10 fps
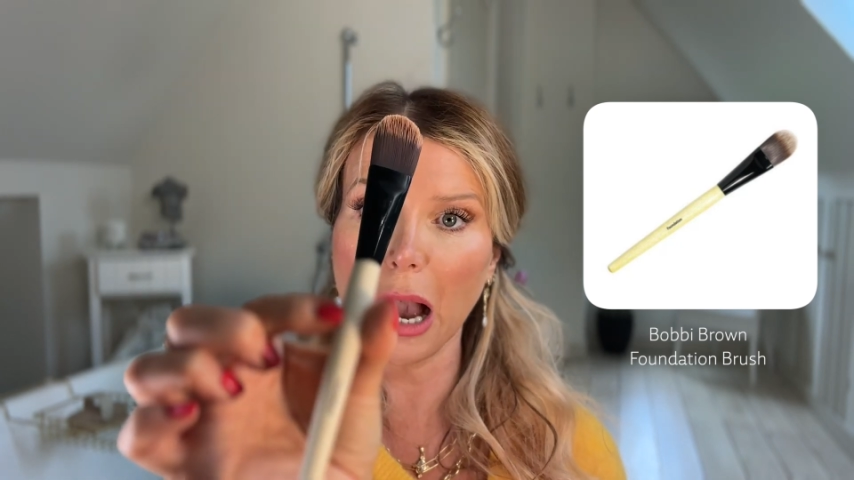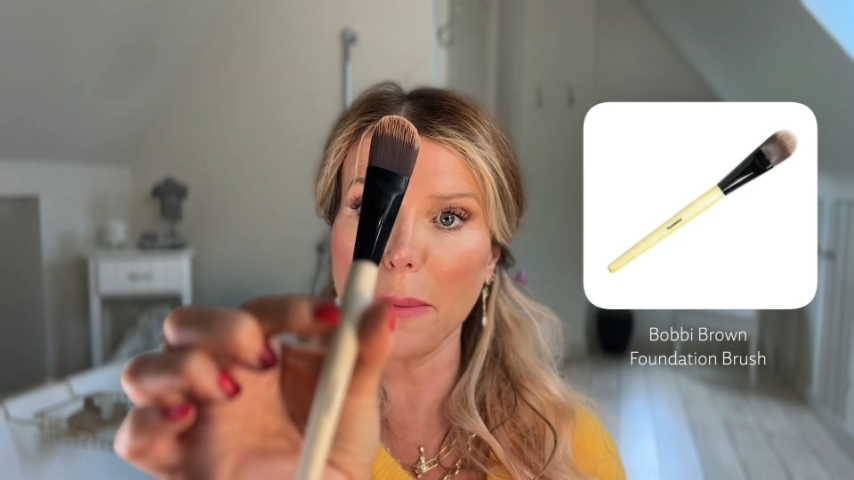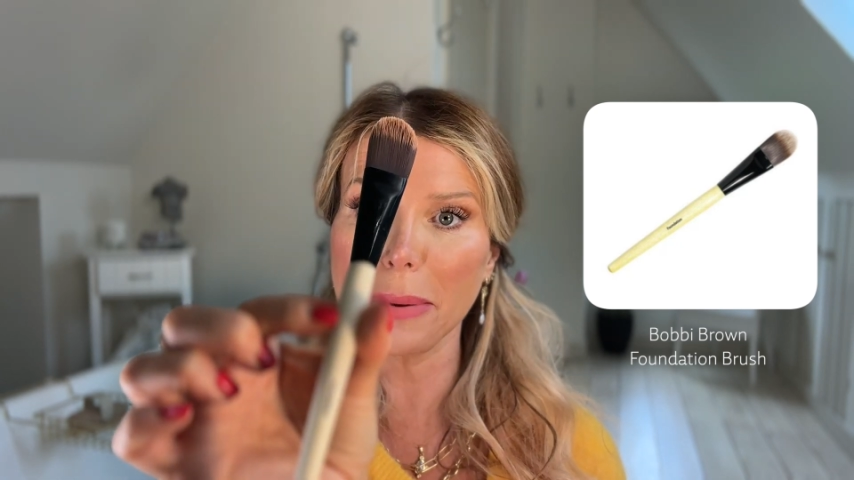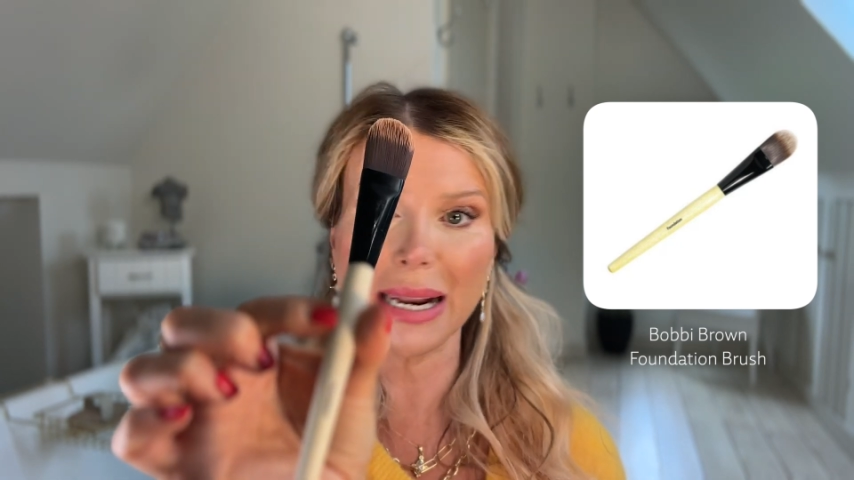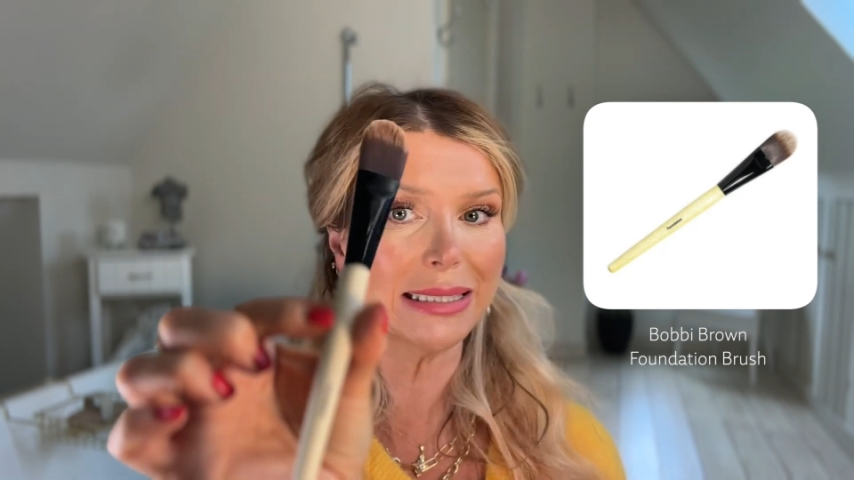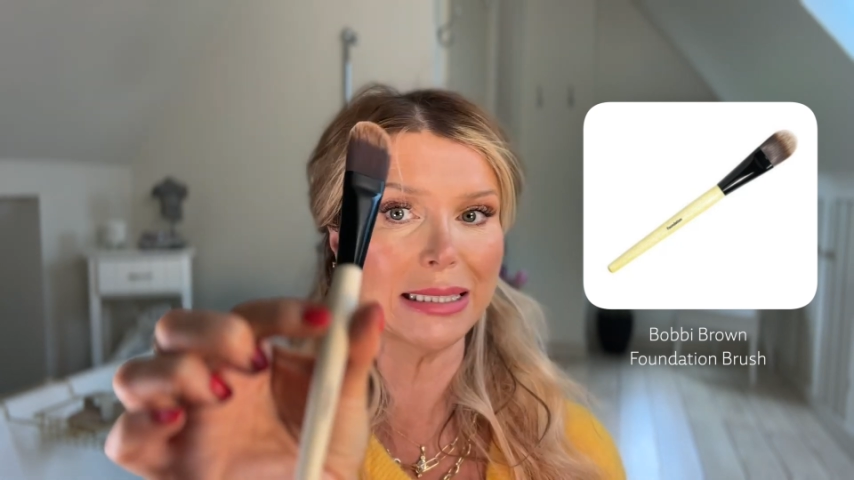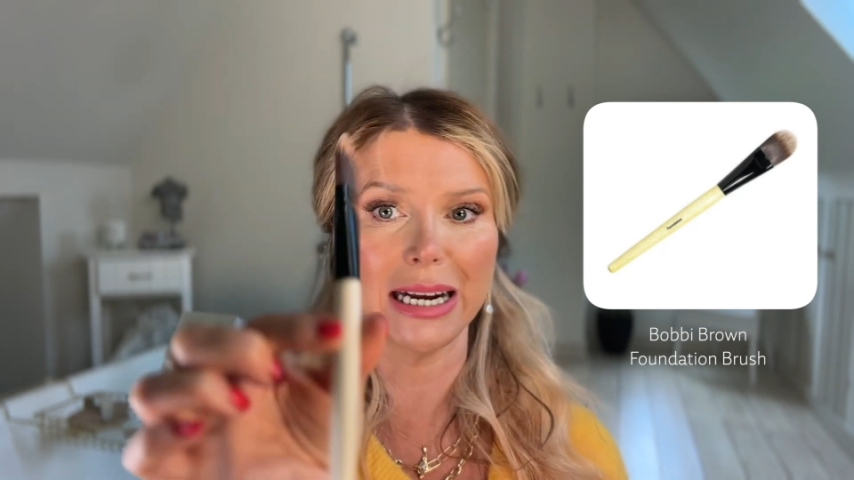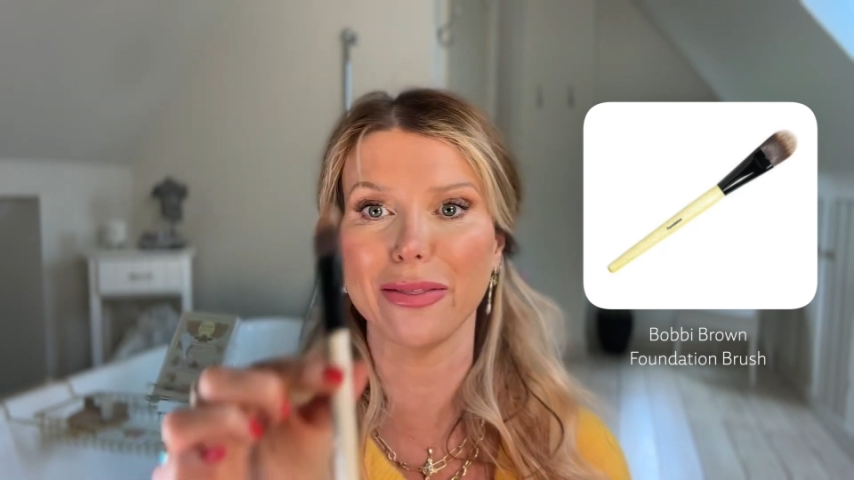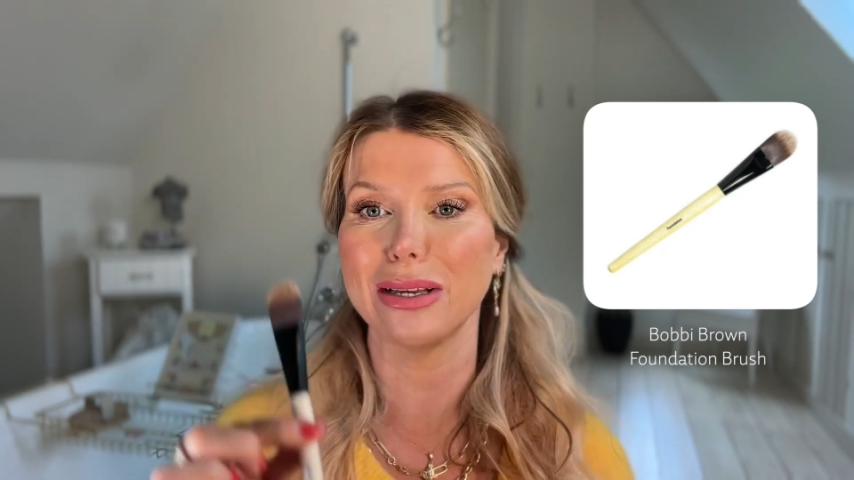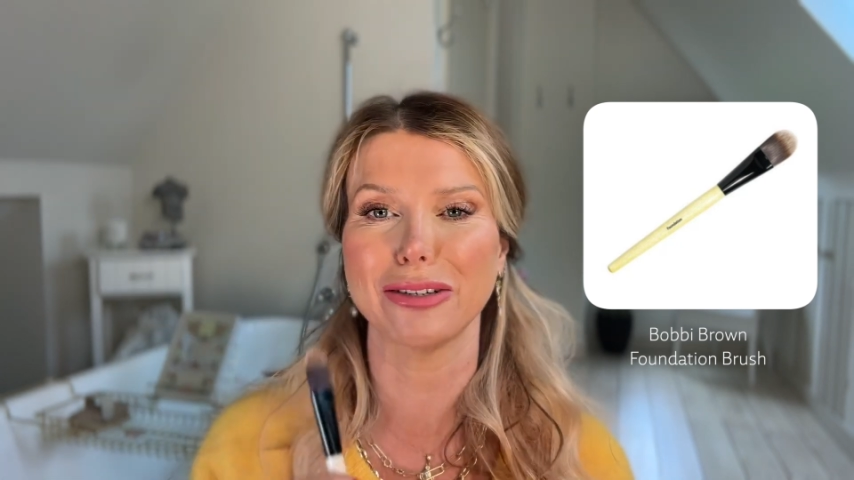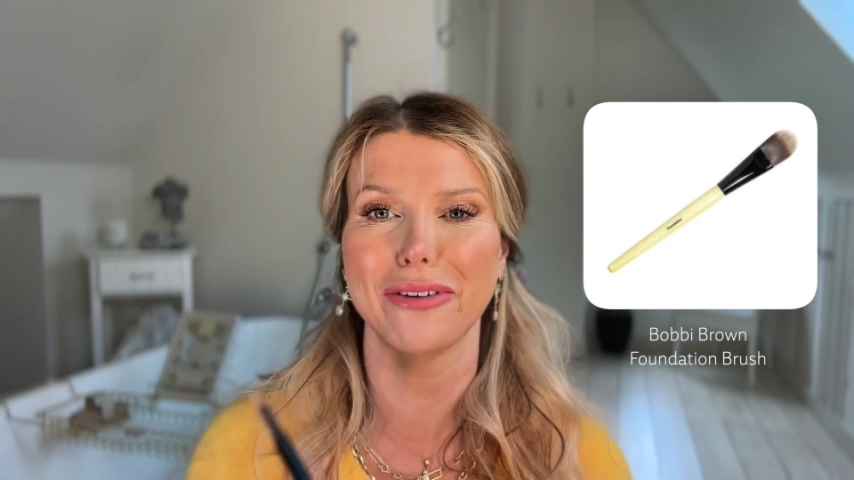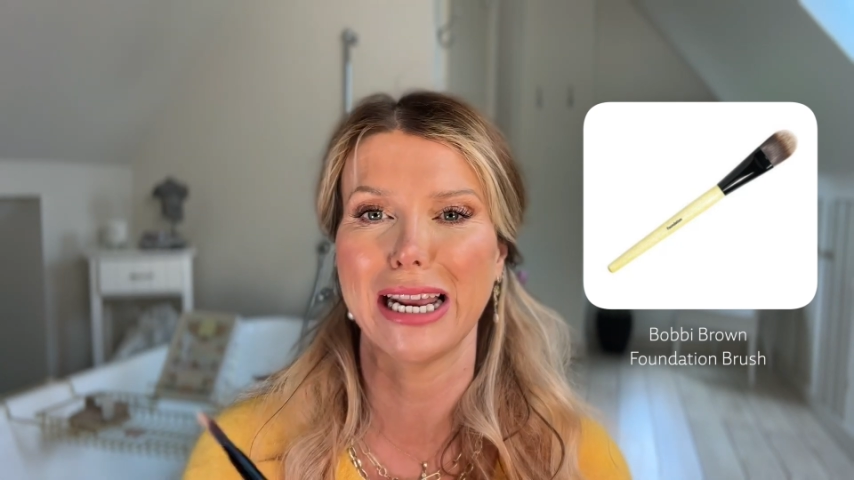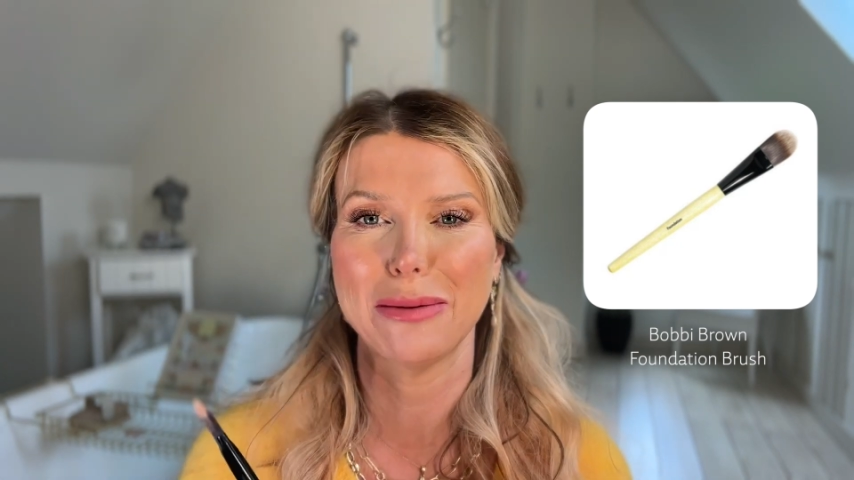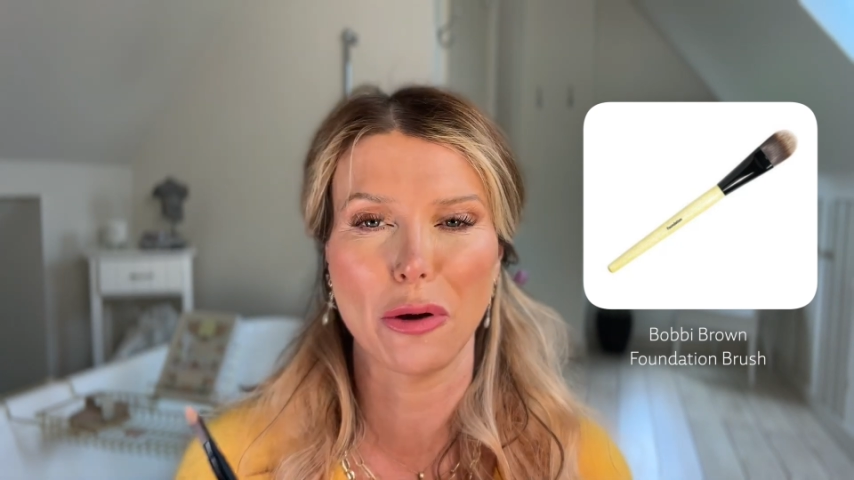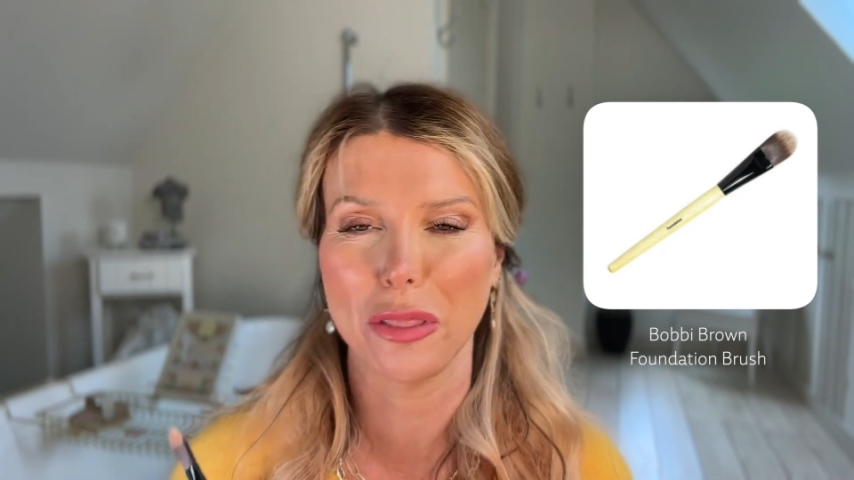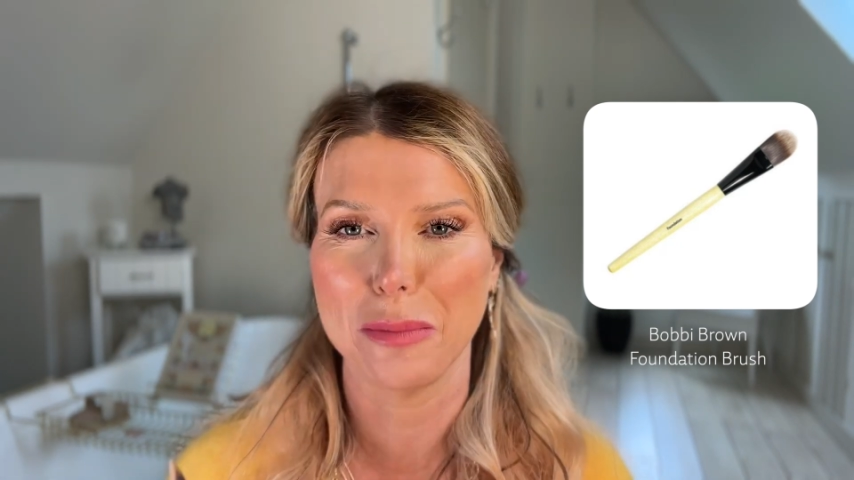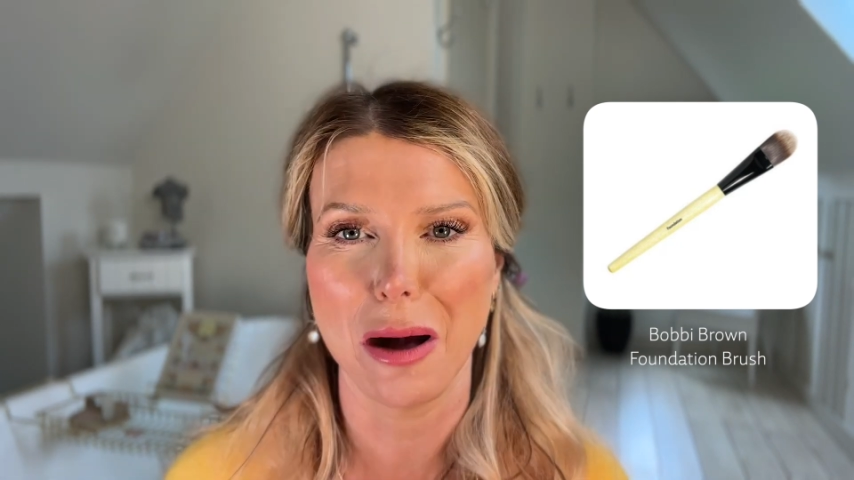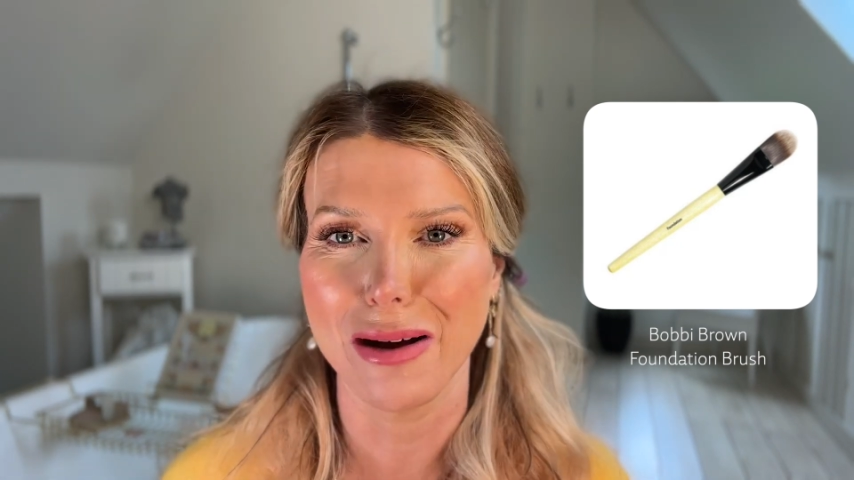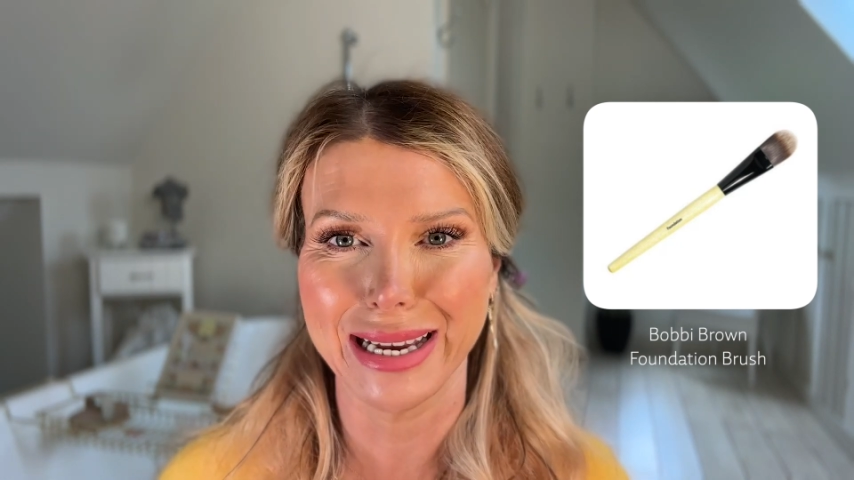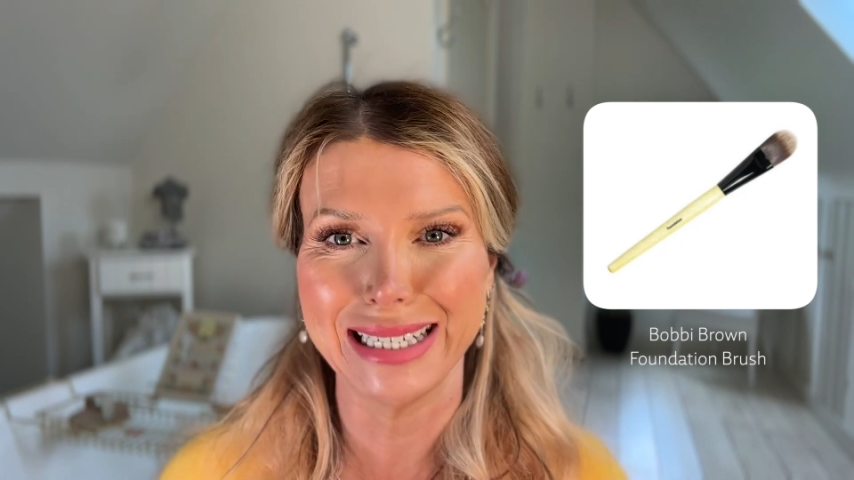Plenty others available on the
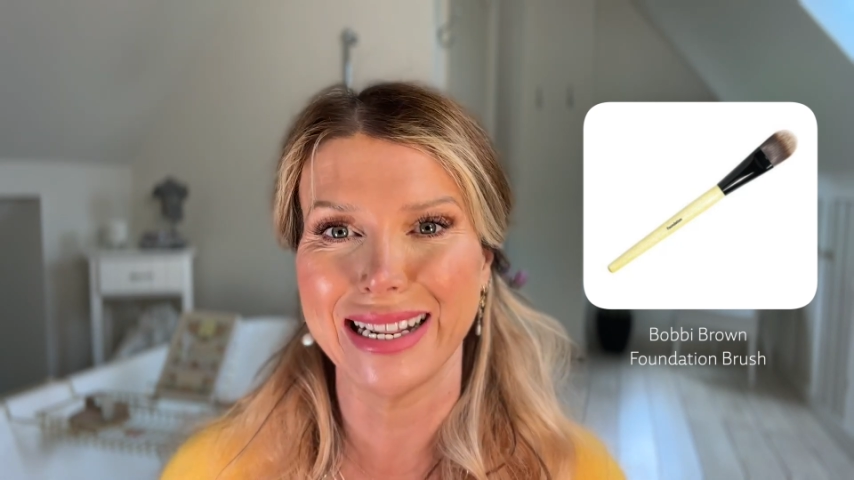market.